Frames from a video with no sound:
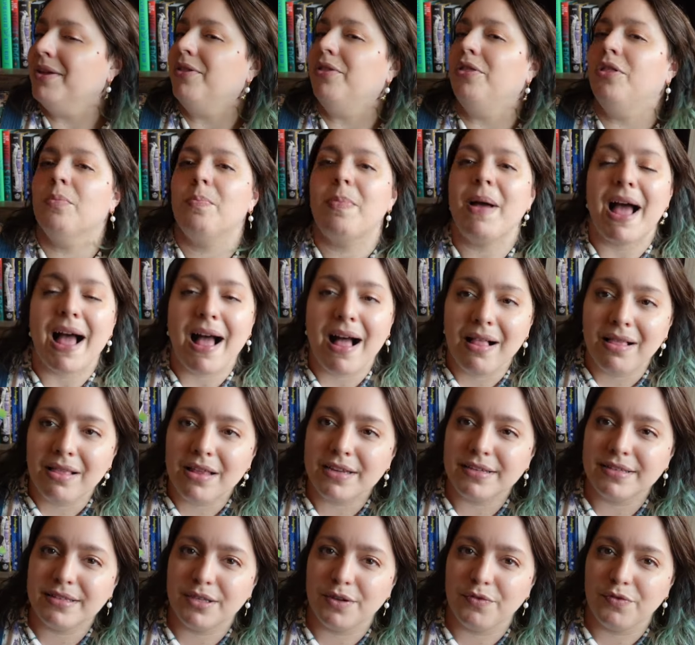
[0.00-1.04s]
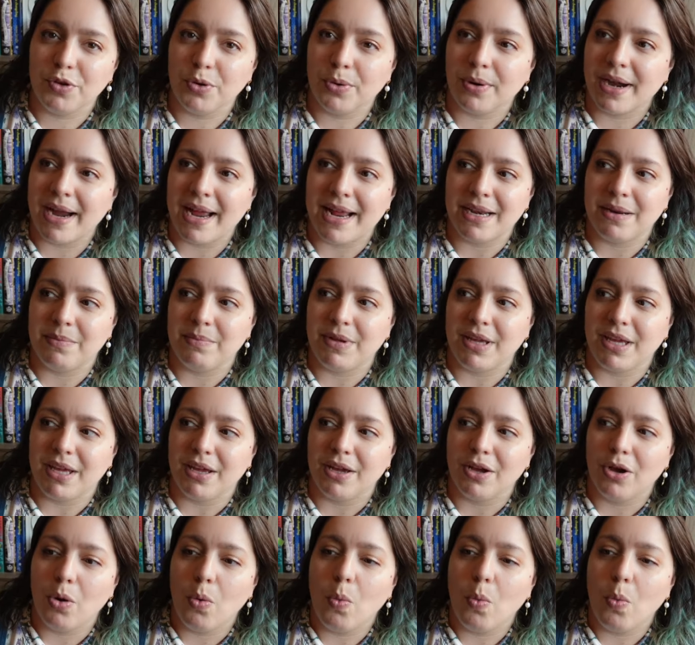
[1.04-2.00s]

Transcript: the palace of your enemy.